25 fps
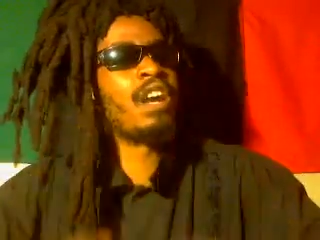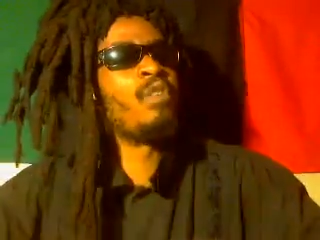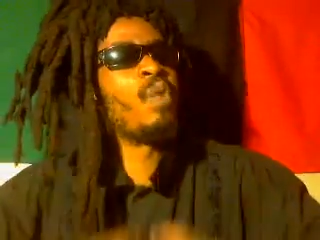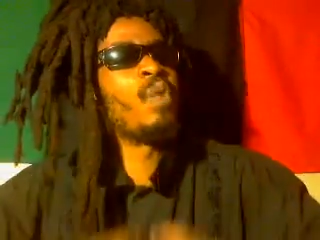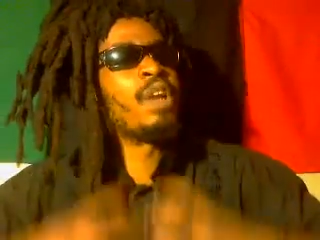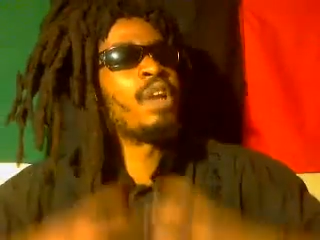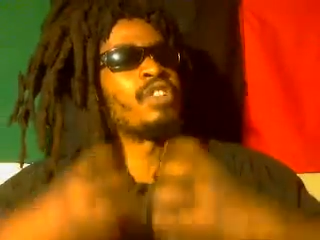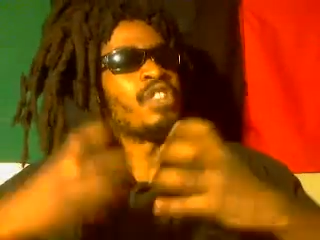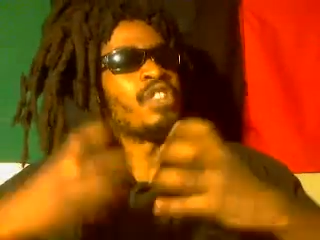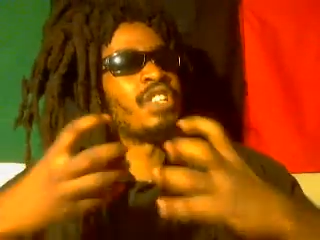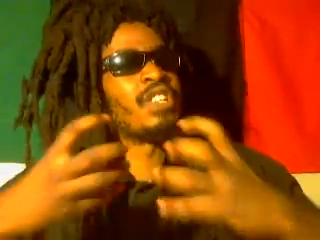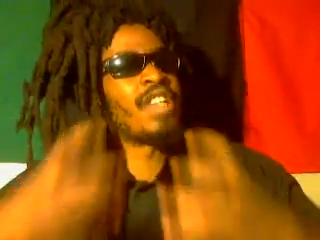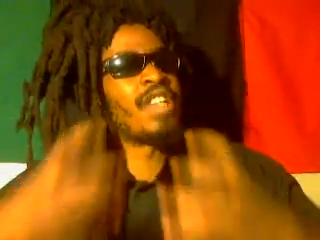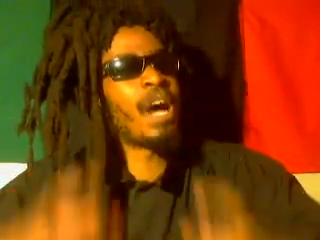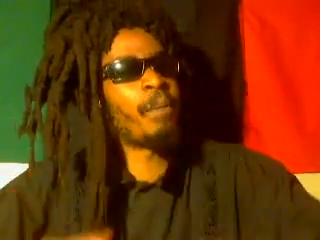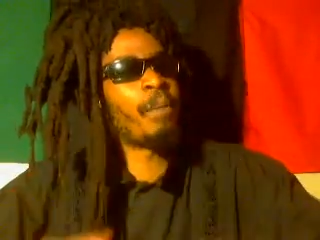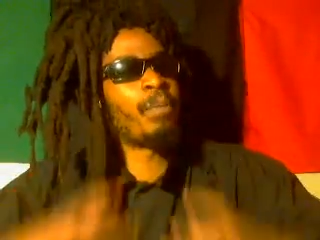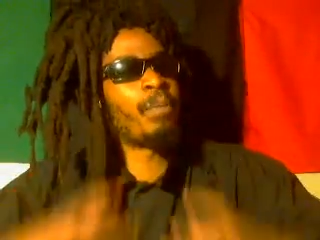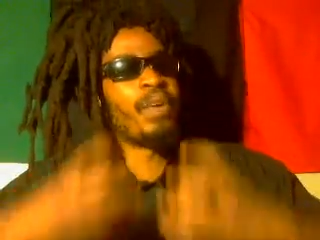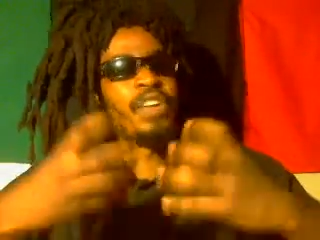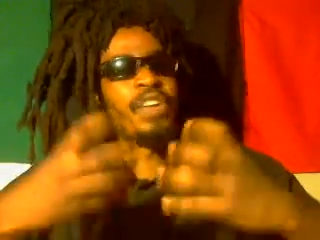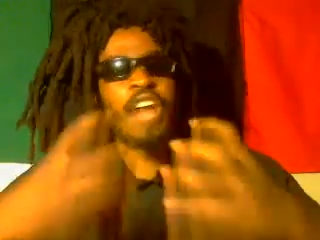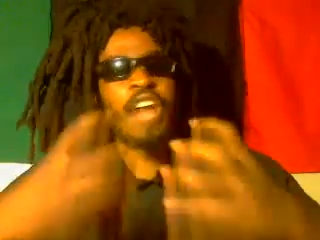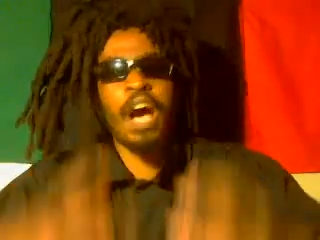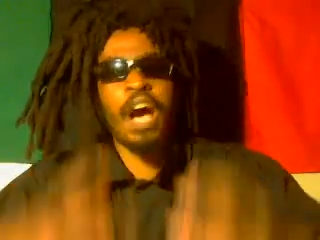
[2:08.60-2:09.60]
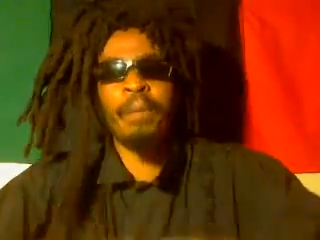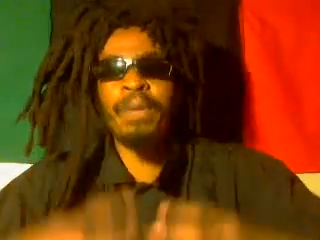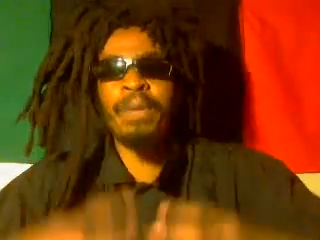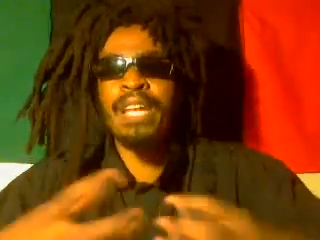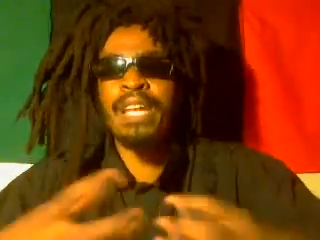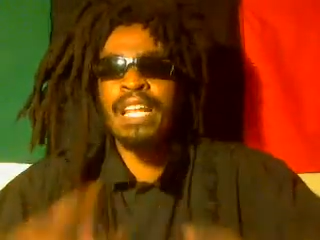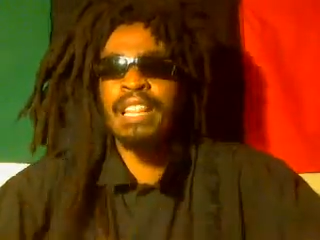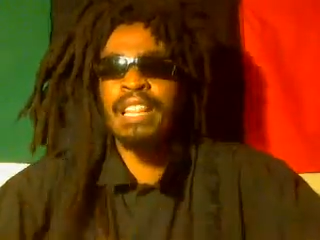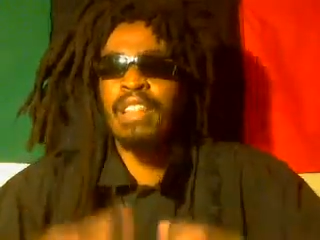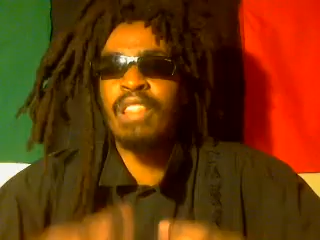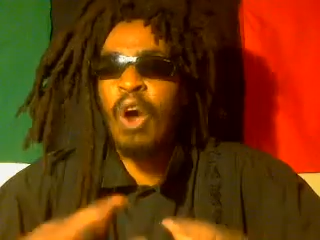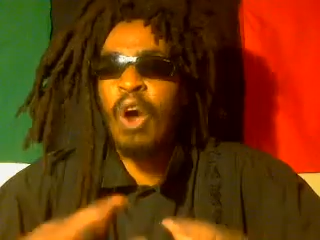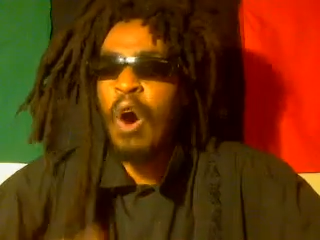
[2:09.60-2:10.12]
of what is the
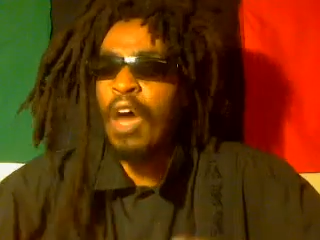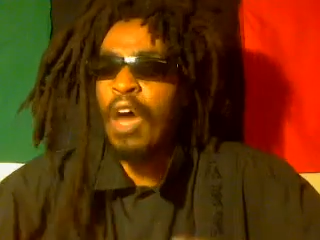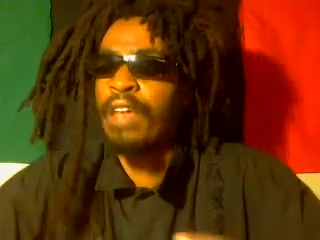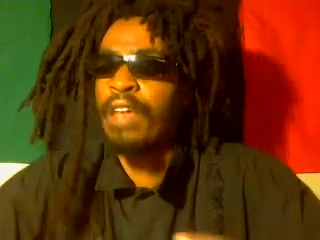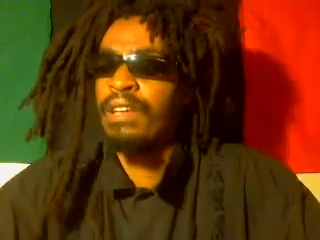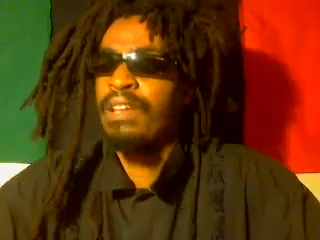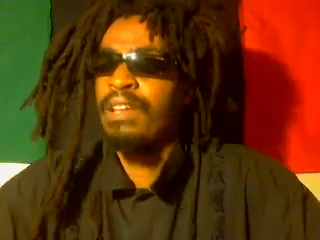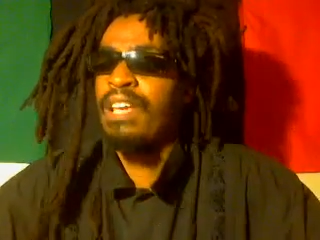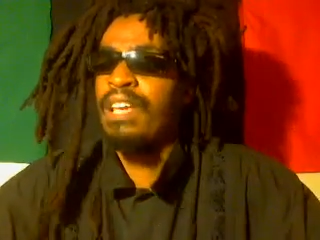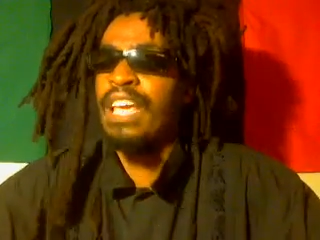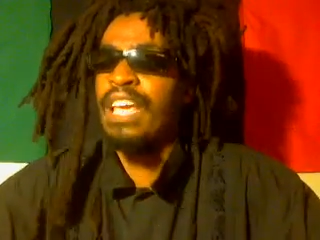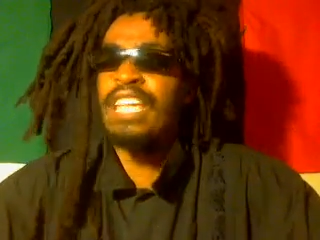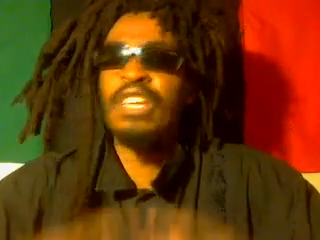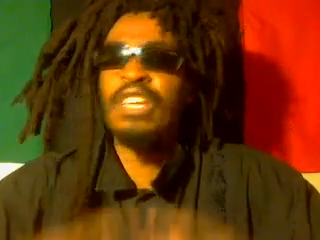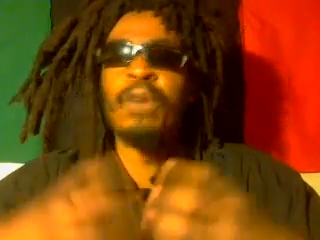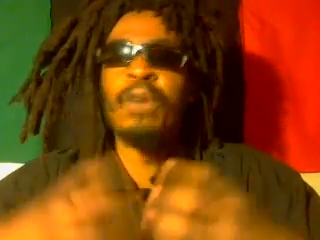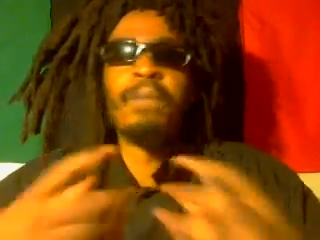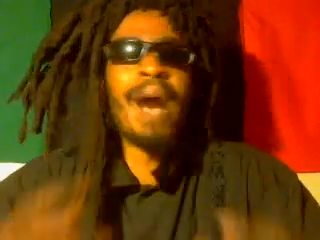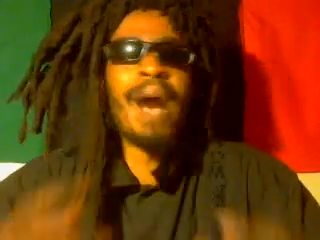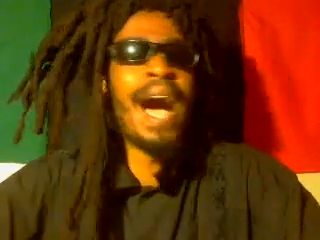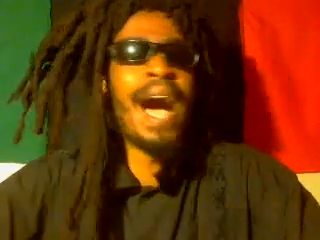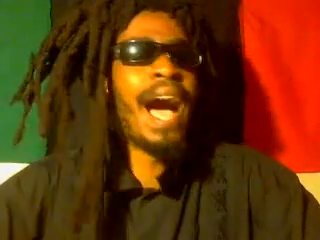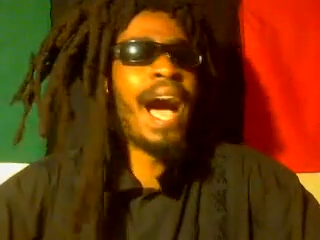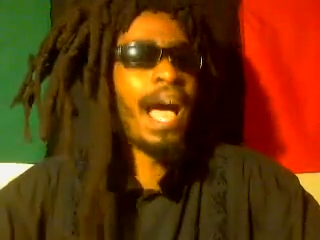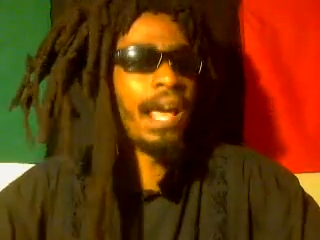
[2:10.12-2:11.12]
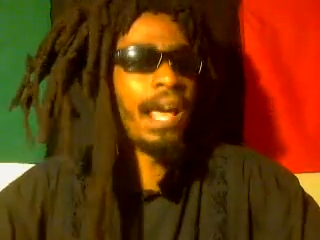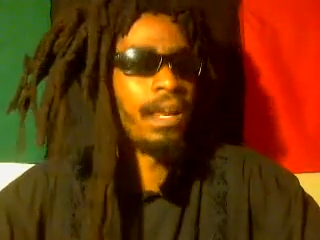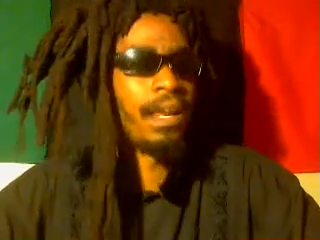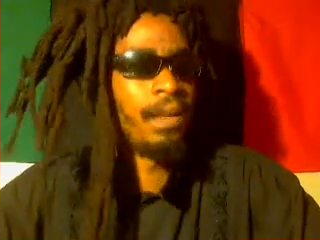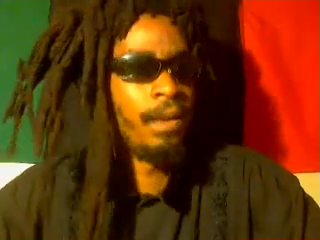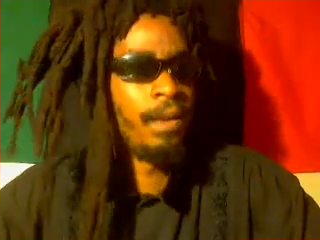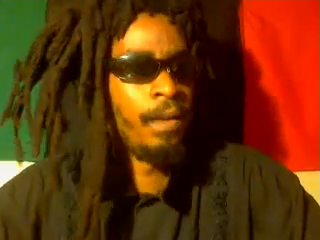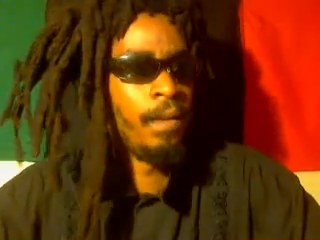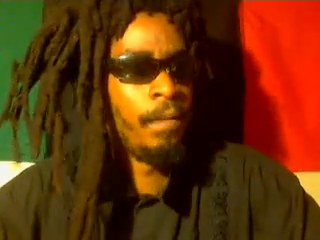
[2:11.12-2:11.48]
predominant thought in your mind.